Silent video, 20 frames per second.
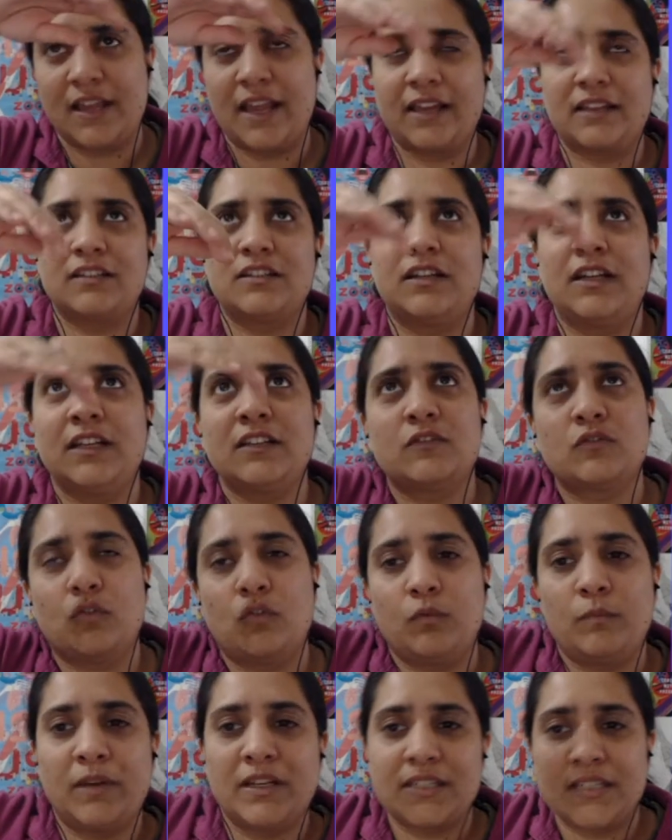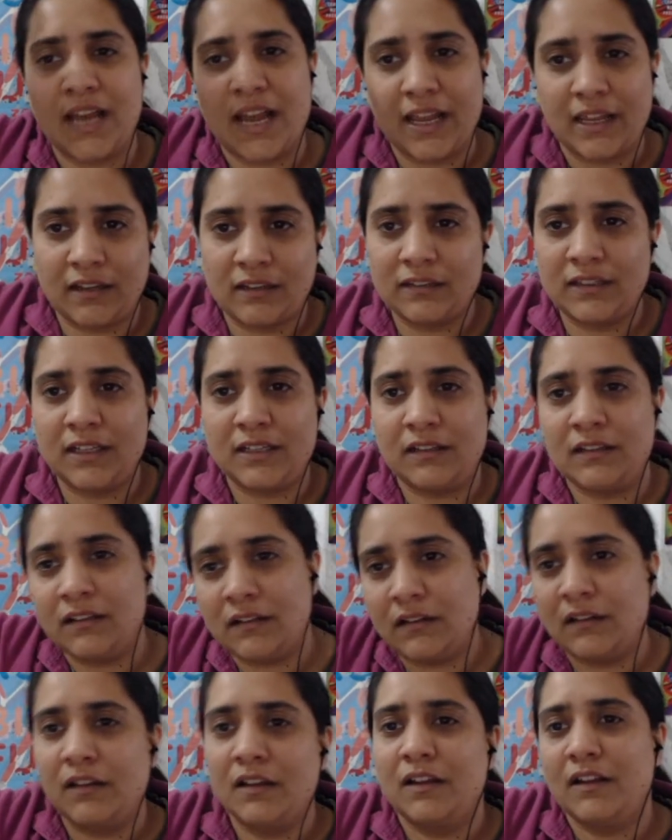actually so much higher that the